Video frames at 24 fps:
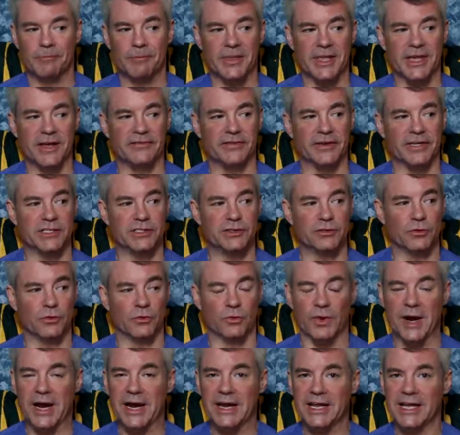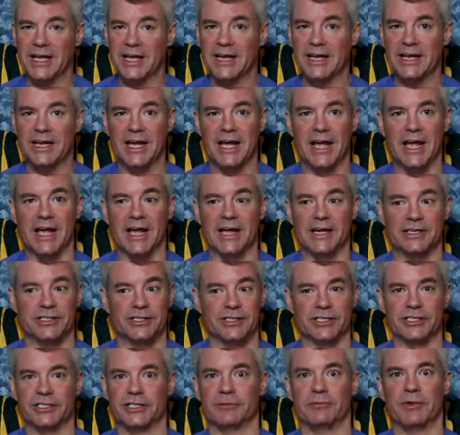If it's raining and
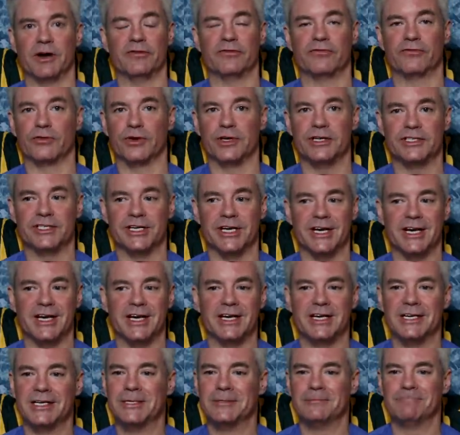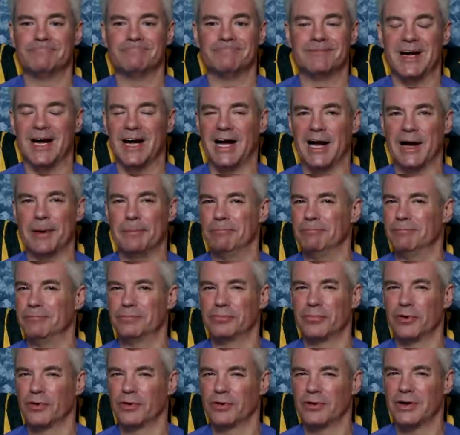just above freezing, I'm
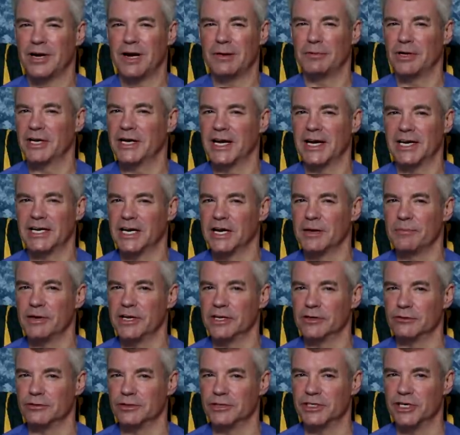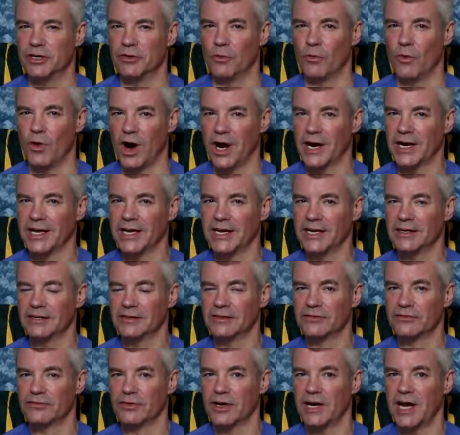probably not going to be interested in walking
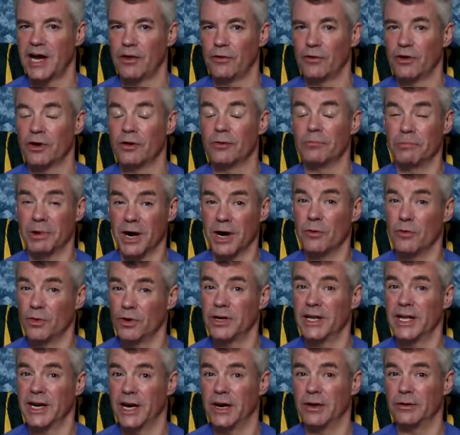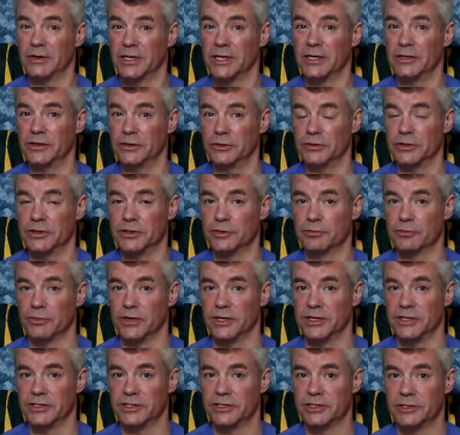for an hour, but I will get out and do the
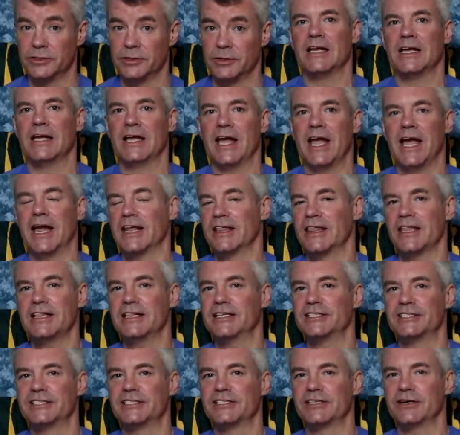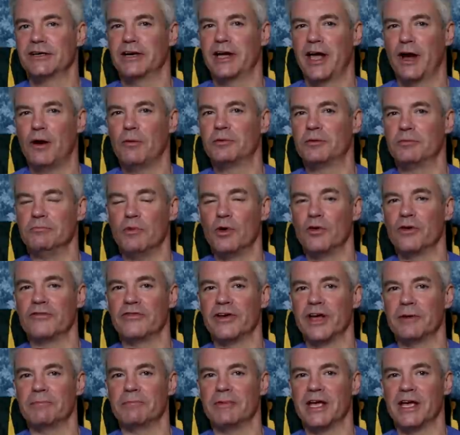sprints. And a thing that's helped
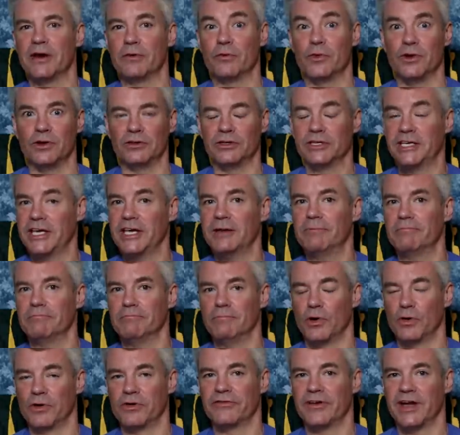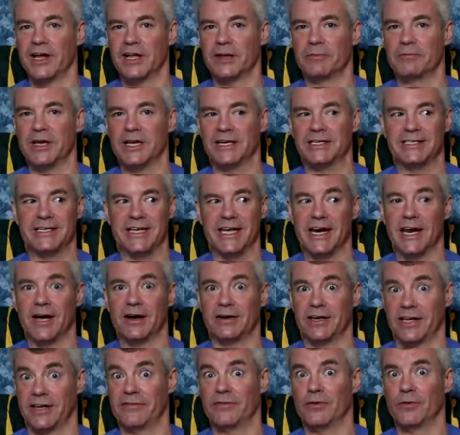motivate me and will keep motivating me to get
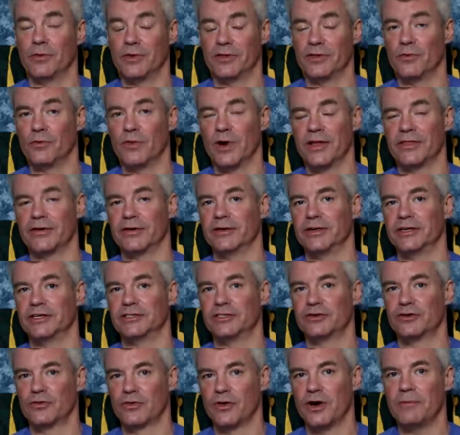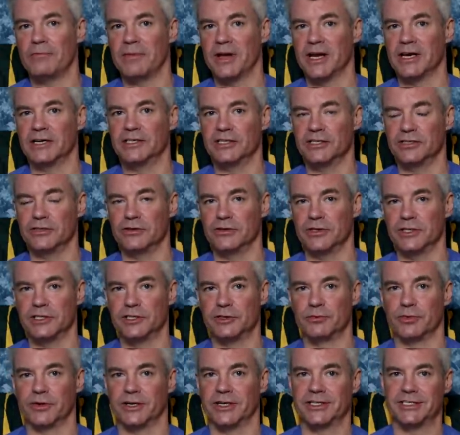out even when the weather is crummy to do these
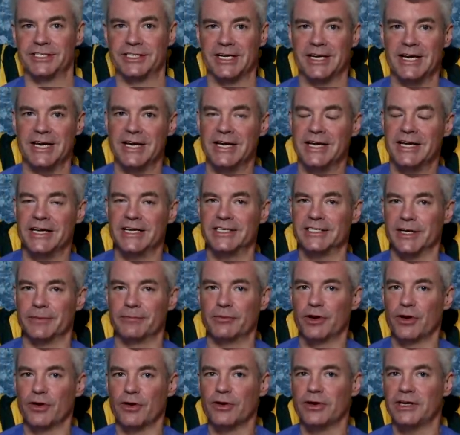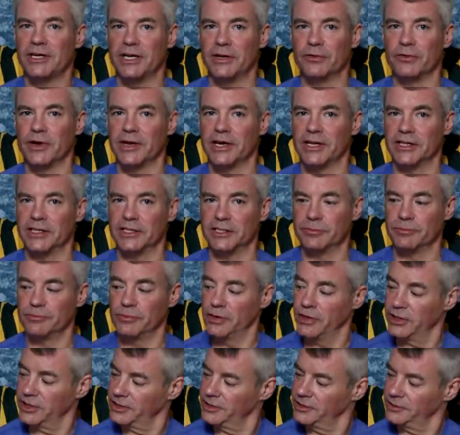sprints is I'm currently reading this
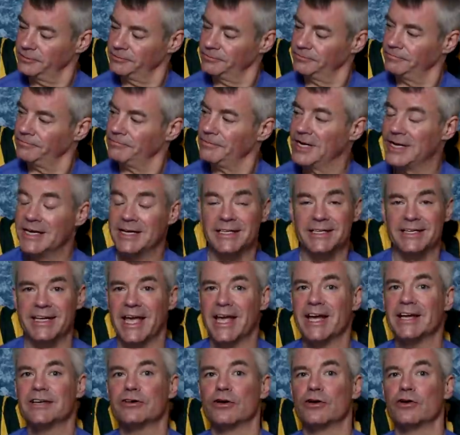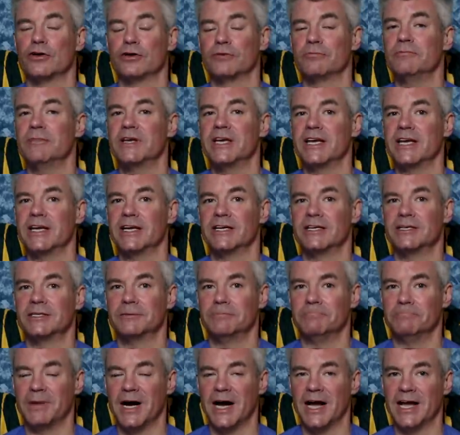book, Can't Hurt Me
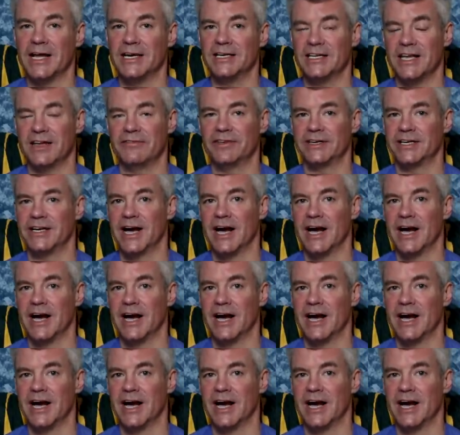by David